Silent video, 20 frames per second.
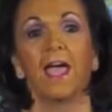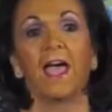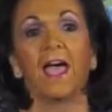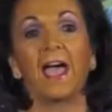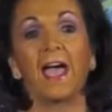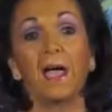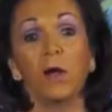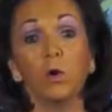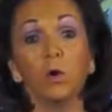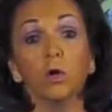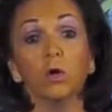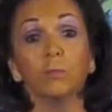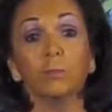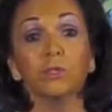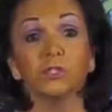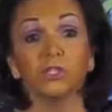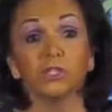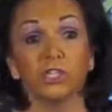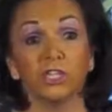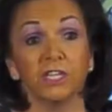Our
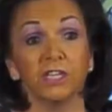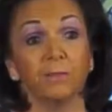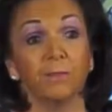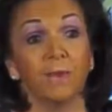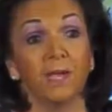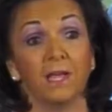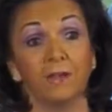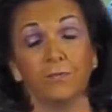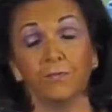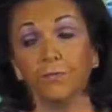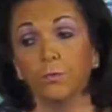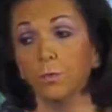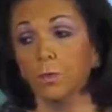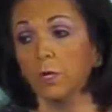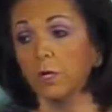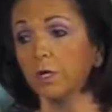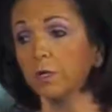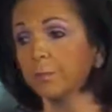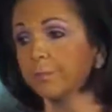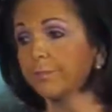machine
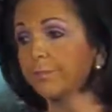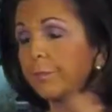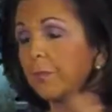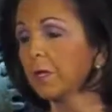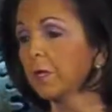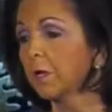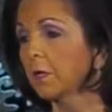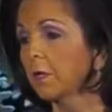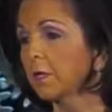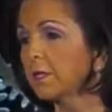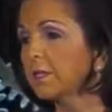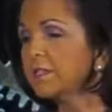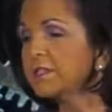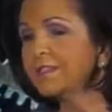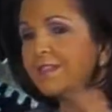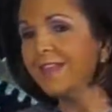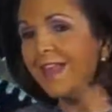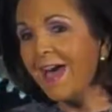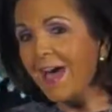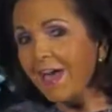metaphor is
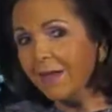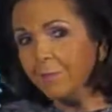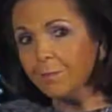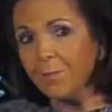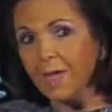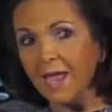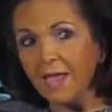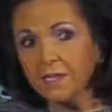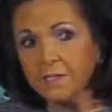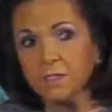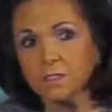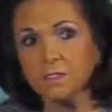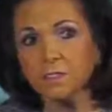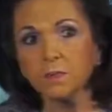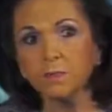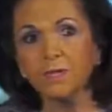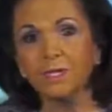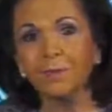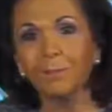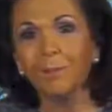not meant to
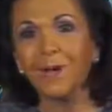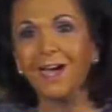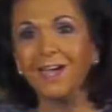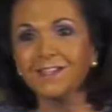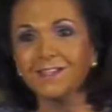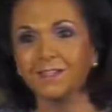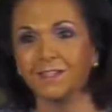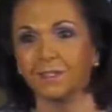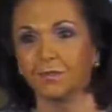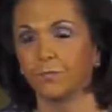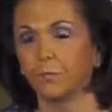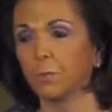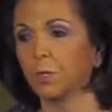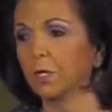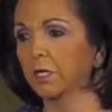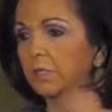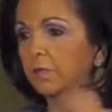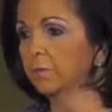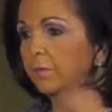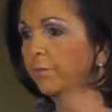be a positive one.
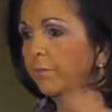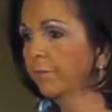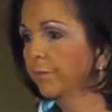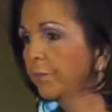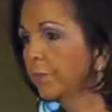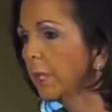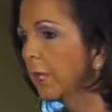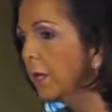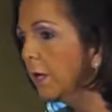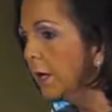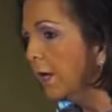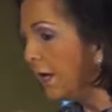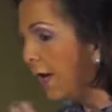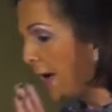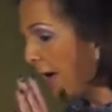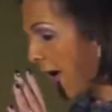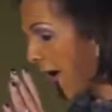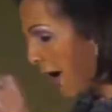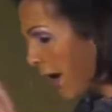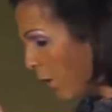
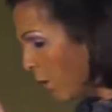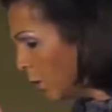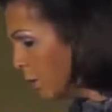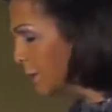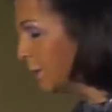Our